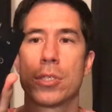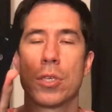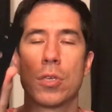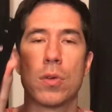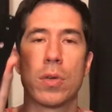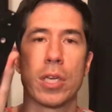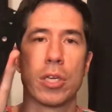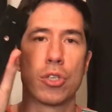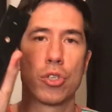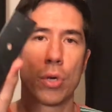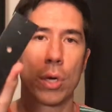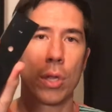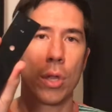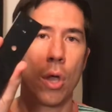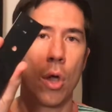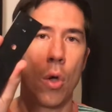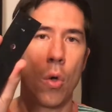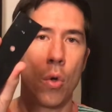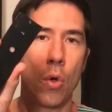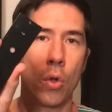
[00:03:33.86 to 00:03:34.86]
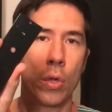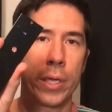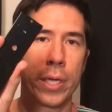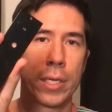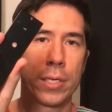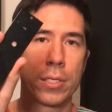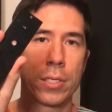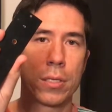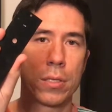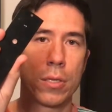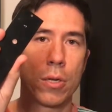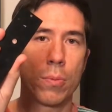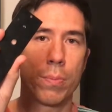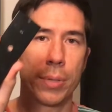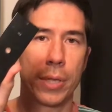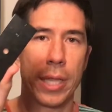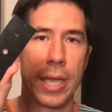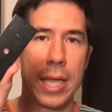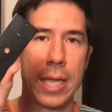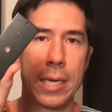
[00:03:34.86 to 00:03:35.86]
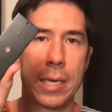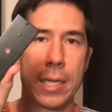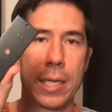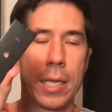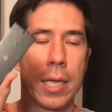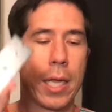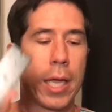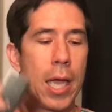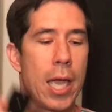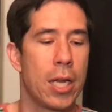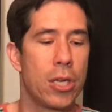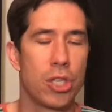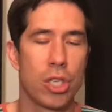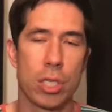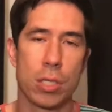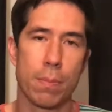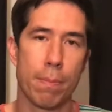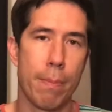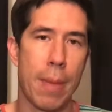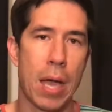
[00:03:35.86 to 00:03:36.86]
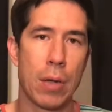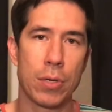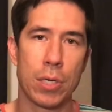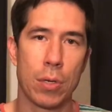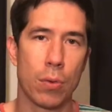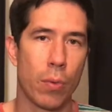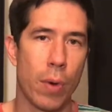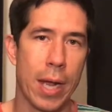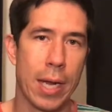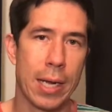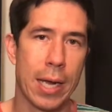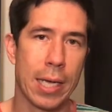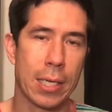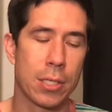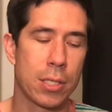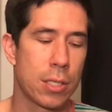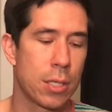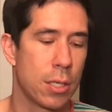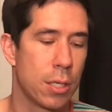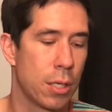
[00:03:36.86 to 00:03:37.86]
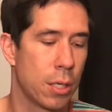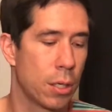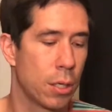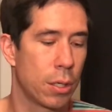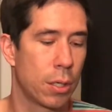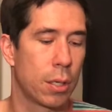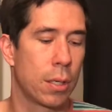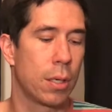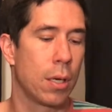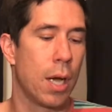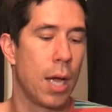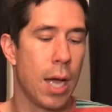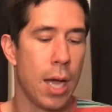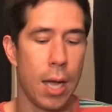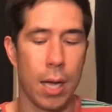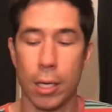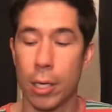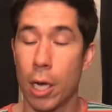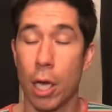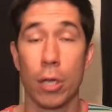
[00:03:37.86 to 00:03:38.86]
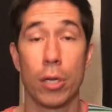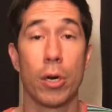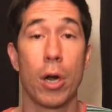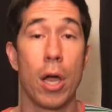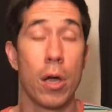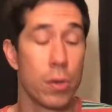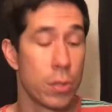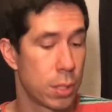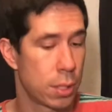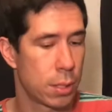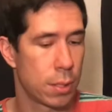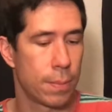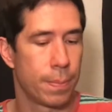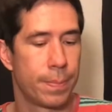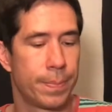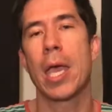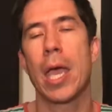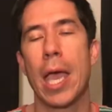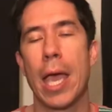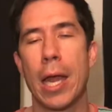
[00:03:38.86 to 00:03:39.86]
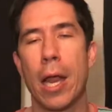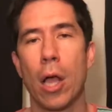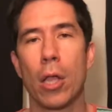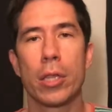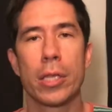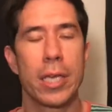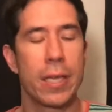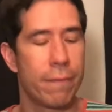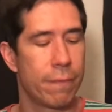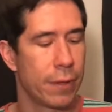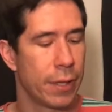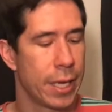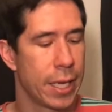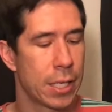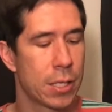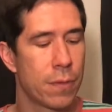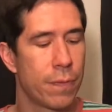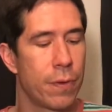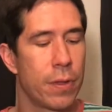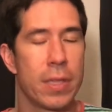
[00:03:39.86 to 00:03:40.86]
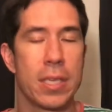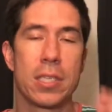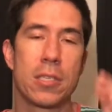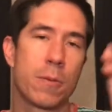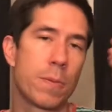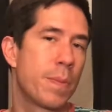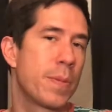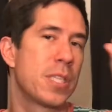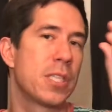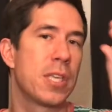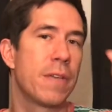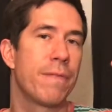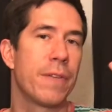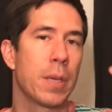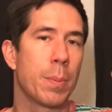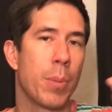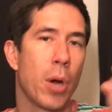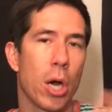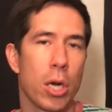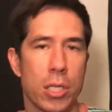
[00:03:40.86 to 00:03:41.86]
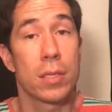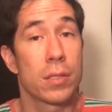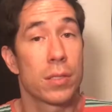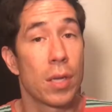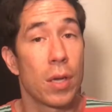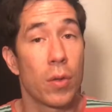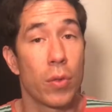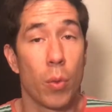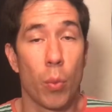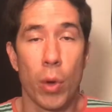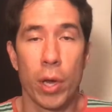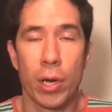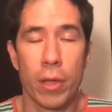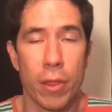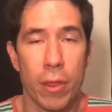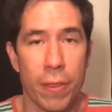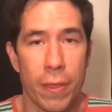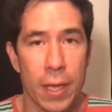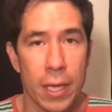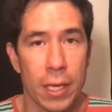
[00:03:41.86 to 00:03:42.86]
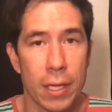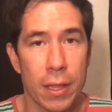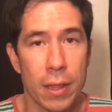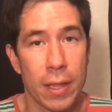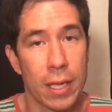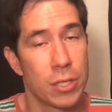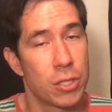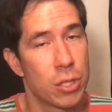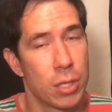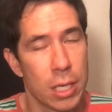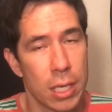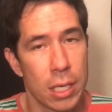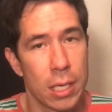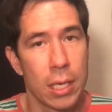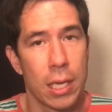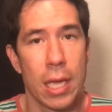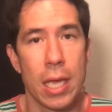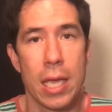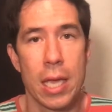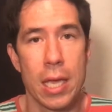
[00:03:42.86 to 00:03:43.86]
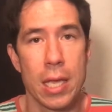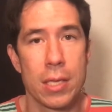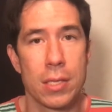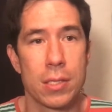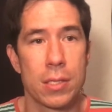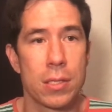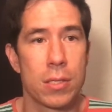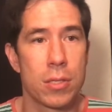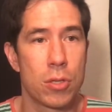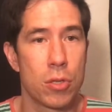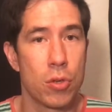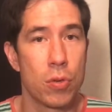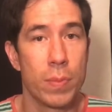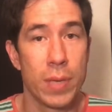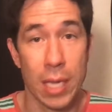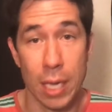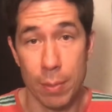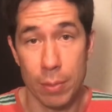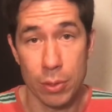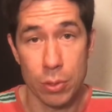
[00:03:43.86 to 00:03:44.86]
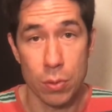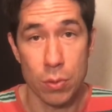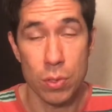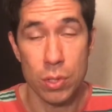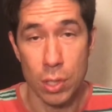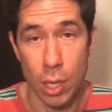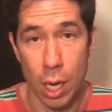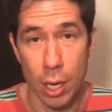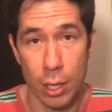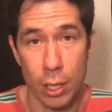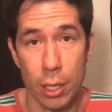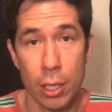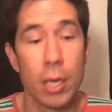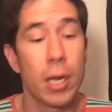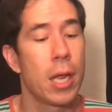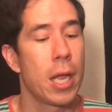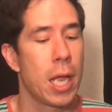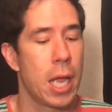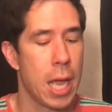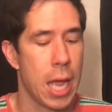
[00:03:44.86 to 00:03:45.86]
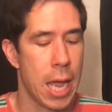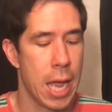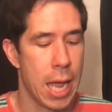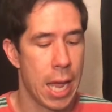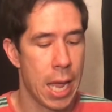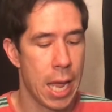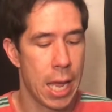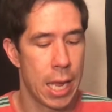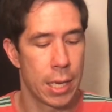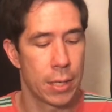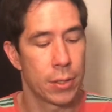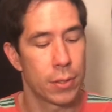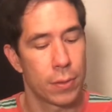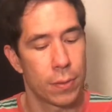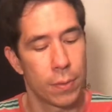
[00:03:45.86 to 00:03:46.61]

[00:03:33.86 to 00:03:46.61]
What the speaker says: you can drill a hole into your plate and just mount it right next to your color host. And I'll leave links for these specific parts. So the one other thing that you need is to be able to solder. And